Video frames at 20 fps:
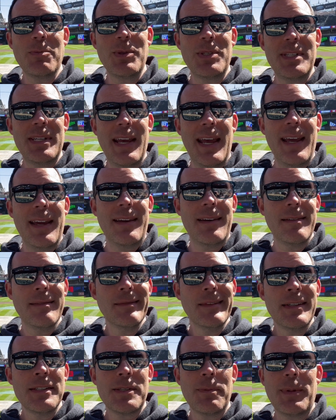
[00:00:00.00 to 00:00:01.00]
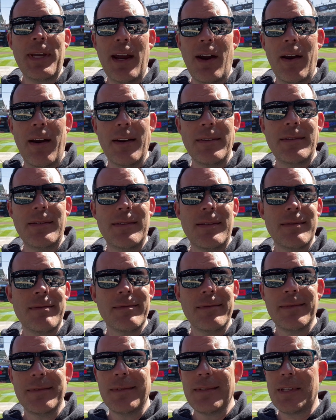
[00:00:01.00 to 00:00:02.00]
steak, some carrots,
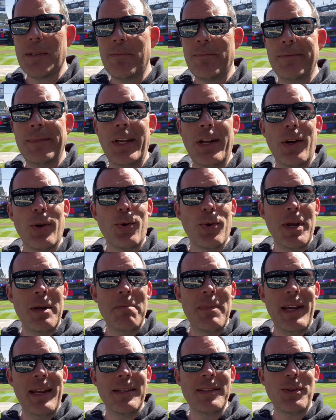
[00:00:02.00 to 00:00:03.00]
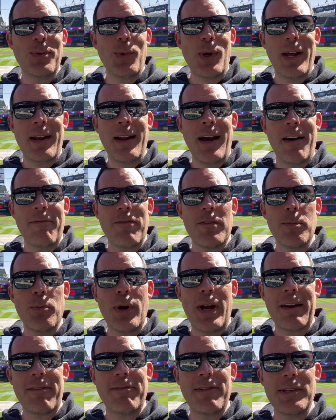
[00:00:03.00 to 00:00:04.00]
some, green beans and whatnot for
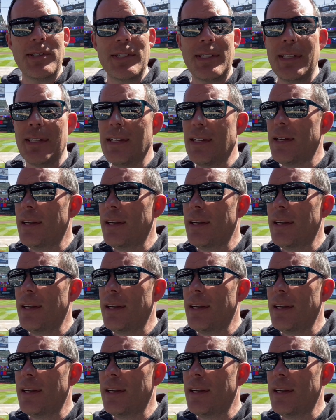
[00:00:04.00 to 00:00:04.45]
breakfast.